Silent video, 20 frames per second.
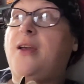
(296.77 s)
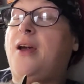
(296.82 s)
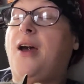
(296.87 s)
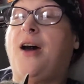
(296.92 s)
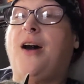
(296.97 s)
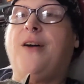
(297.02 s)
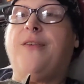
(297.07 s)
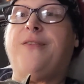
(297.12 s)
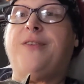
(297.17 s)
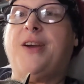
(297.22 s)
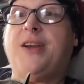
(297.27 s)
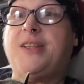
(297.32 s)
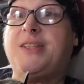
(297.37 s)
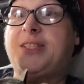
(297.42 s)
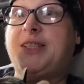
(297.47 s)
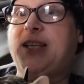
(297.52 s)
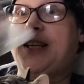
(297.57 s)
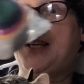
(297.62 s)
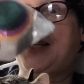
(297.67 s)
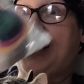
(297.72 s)
of
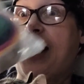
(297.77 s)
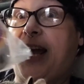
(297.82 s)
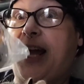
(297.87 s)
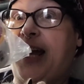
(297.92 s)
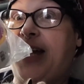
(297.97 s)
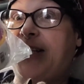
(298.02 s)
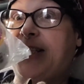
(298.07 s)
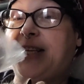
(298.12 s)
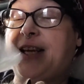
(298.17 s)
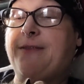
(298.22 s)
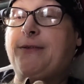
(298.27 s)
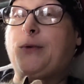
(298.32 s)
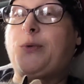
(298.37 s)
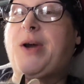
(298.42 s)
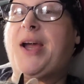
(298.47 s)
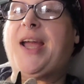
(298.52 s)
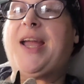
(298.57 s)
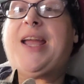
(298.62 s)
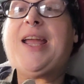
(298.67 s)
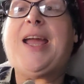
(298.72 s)
today's
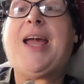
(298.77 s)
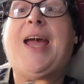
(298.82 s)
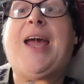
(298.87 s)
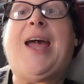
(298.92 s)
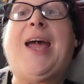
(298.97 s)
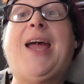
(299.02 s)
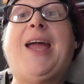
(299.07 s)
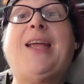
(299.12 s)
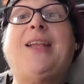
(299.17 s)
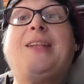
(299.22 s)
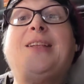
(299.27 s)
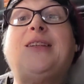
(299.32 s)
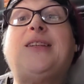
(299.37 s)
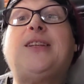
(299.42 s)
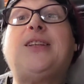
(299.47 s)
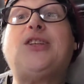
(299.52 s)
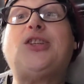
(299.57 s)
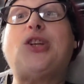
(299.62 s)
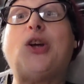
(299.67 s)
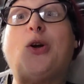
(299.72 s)
giveaway and
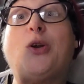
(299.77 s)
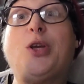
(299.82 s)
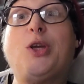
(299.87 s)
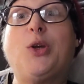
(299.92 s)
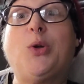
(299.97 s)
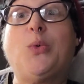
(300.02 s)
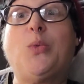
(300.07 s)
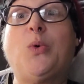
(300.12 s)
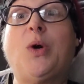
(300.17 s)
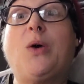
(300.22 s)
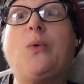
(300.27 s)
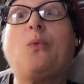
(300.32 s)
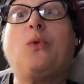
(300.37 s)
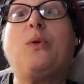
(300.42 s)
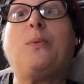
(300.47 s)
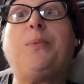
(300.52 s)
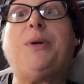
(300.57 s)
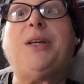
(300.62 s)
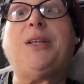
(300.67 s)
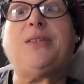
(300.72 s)
to show you what
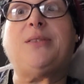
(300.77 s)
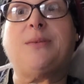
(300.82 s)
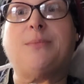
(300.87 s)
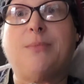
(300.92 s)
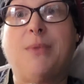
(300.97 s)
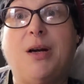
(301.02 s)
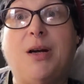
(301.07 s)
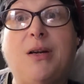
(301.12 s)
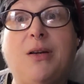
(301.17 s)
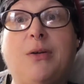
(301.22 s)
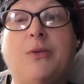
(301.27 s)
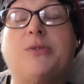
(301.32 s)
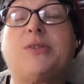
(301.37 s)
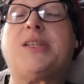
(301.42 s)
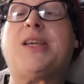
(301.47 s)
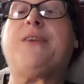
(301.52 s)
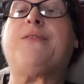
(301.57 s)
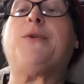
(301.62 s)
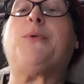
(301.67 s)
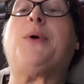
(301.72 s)
will be tomorrow's
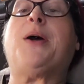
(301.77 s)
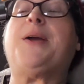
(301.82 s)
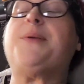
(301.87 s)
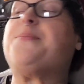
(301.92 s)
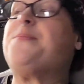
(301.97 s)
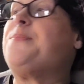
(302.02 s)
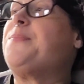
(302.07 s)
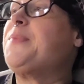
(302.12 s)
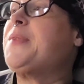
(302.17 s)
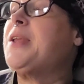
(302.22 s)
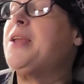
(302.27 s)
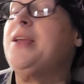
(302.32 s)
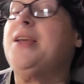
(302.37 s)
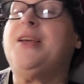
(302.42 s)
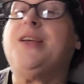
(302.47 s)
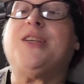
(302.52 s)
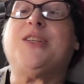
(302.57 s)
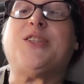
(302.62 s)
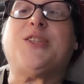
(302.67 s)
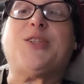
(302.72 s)
giveaway.
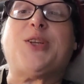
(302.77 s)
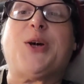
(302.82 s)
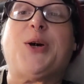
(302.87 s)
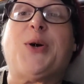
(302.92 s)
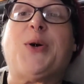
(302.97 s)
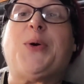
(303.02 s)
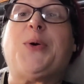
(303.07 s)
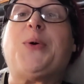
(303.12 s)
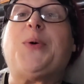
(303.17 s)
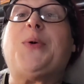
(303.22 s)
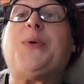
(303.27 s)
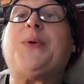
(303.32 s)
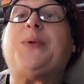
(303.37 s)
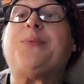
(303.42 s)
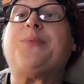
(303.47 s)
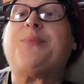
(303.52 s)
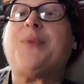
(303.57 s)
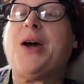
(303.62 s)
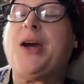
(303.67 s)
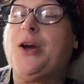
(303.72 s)
So
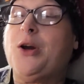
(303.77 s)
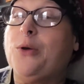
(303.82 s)
I